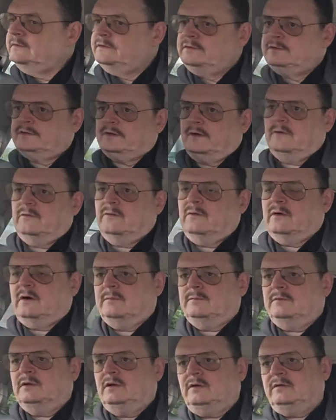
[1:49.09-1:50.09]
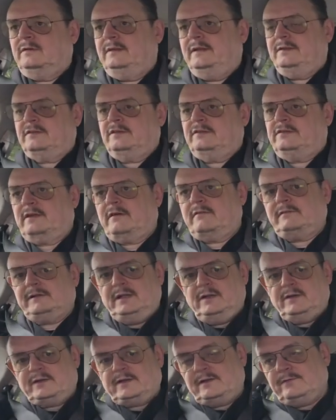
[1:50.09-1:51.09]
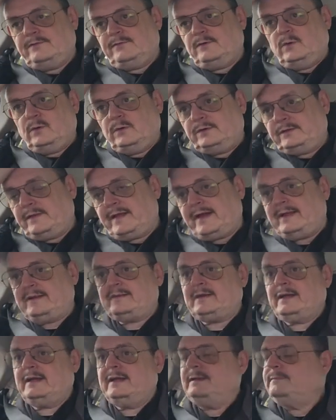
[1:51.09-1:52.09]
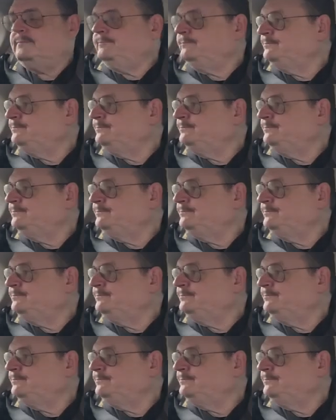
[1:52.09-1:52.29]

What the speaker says: So I'm not necessarily looking forward to that day.